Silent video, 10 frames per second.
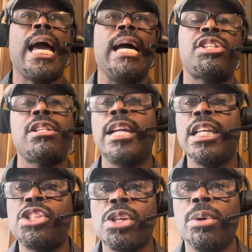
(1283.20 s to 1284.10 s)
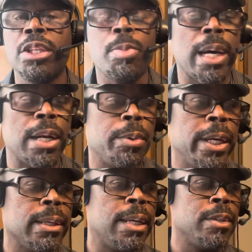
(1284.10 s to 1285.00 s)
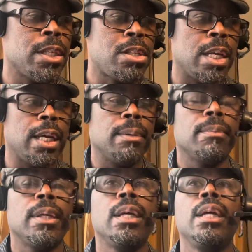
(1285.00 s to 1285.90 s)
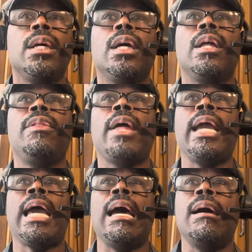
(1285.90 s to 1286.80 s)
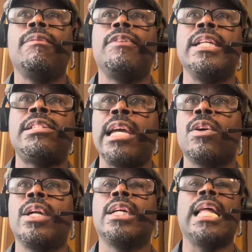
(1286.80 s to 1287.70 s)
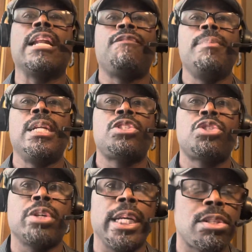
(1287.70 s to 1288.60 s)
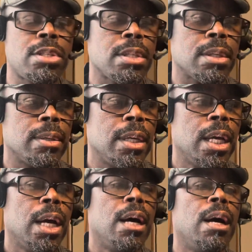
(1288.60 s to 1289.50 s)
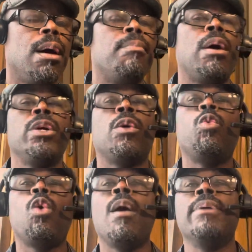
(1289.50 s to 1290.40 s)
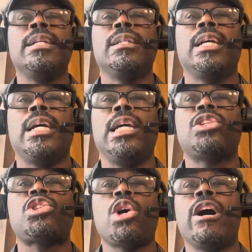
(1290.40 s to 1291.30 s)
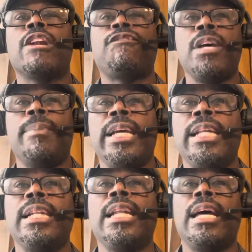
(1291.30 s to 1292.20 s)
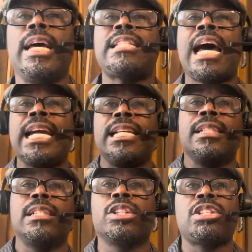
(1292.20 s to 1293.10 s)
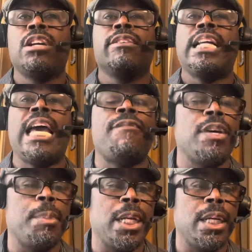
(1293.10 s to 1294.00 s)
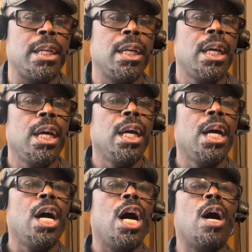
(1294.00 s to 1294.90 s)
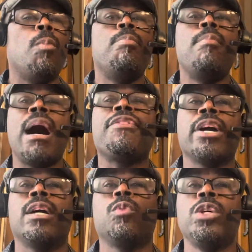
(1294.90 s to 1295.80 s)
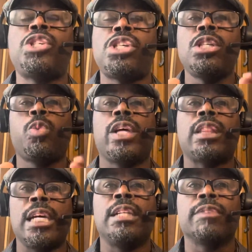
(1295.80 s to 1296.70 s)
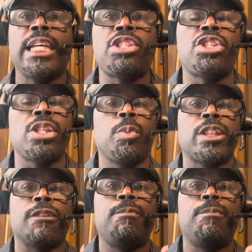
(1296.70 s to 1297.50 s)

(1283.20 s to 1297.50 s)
studies show this, by the way. I want to say that. They have and take on a lot of feminist traits. But when a woman is taught feminine, it's heightened because they already have feminine. A mother, when she's in a relationship with